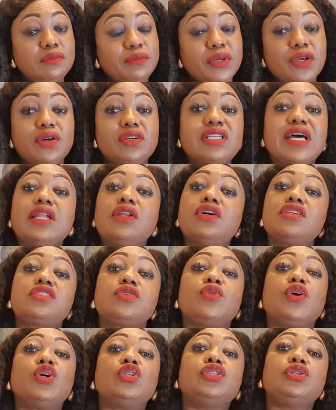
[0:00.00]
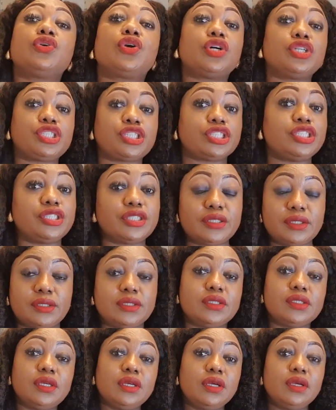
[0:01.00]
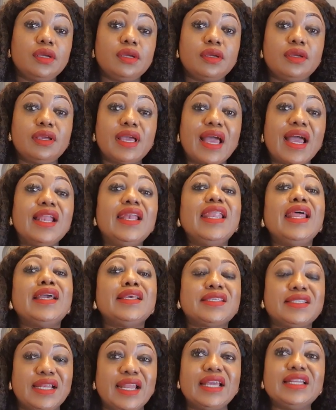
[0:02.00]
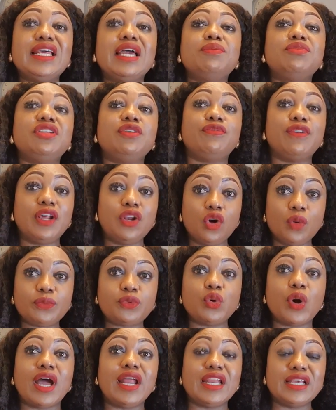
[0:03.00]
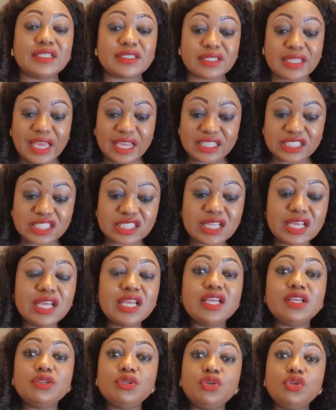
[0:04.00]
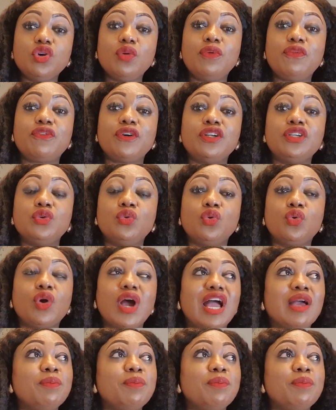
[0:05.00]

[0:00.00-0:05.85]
because I don't see where the rush is. Unless, let them develop to an extent, you know, before they will go